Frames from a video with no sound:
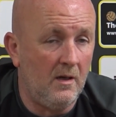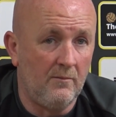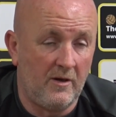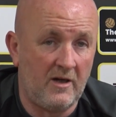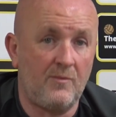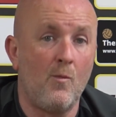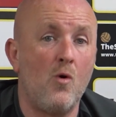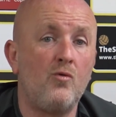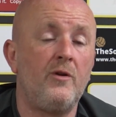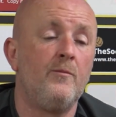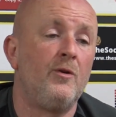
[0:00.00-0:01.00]
We're a
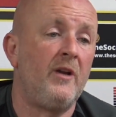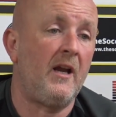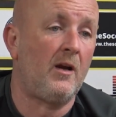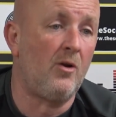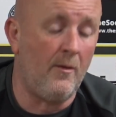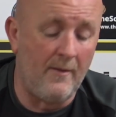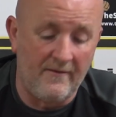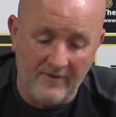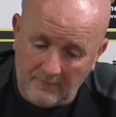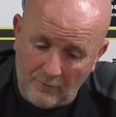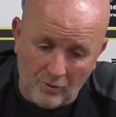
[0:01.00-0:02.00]
small community club. I
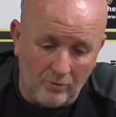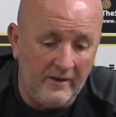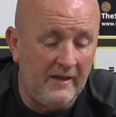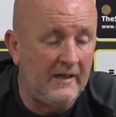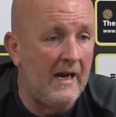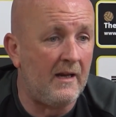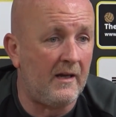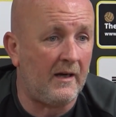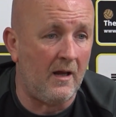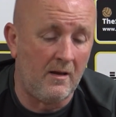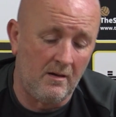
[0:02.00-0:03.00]
think we all need to get
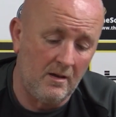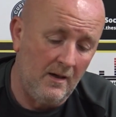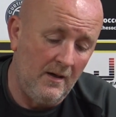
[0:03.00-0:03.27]
together